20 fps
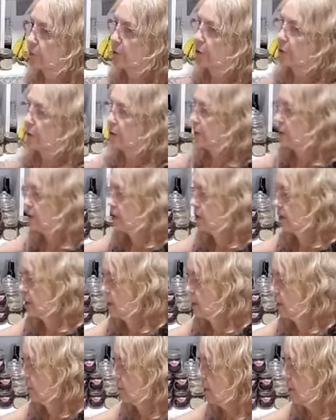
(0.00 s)
immune
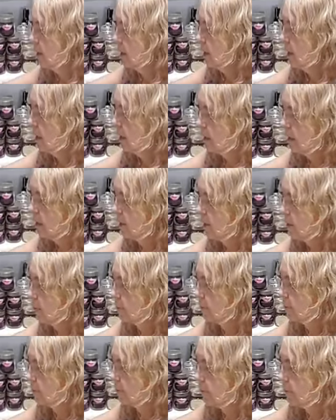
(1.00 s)
system,
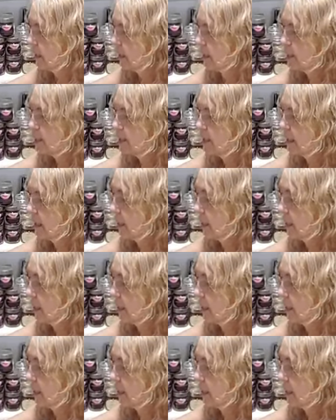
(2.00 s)
It's an